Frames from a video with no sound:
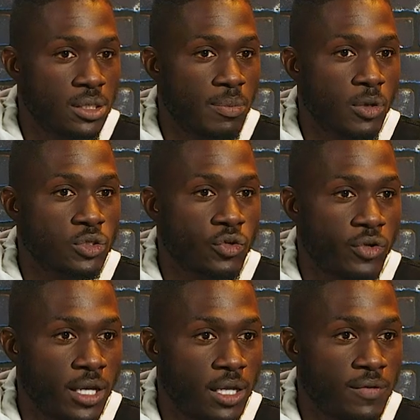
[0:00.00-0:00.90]
most
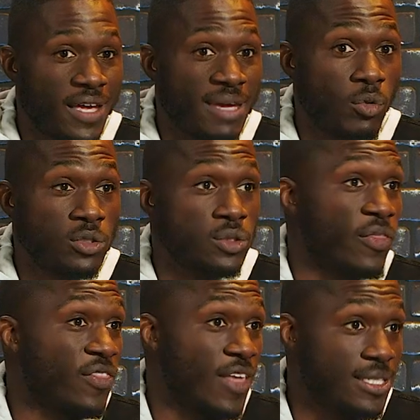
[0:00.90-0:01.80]
creative, and most
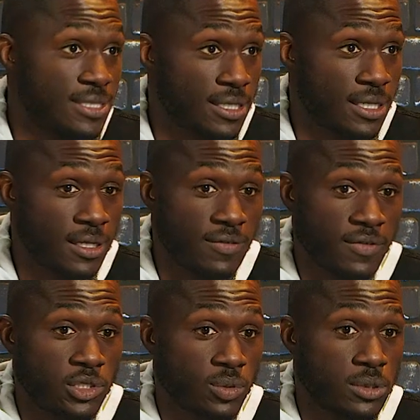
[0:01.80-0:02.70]
authentic
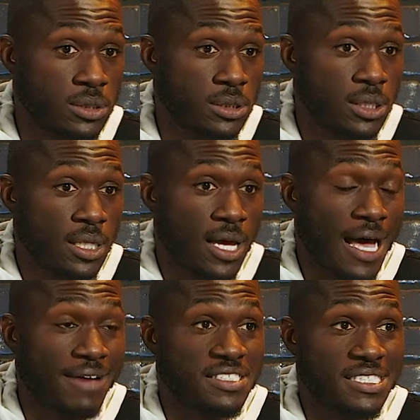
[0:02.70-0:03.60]
individuals
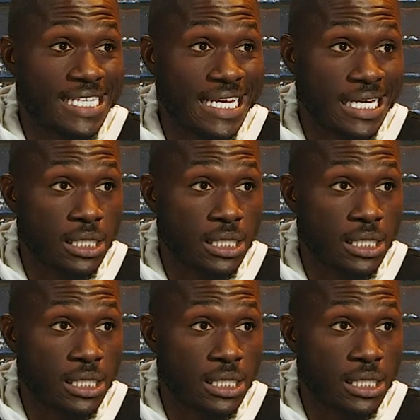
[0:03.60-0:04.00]
I've seen.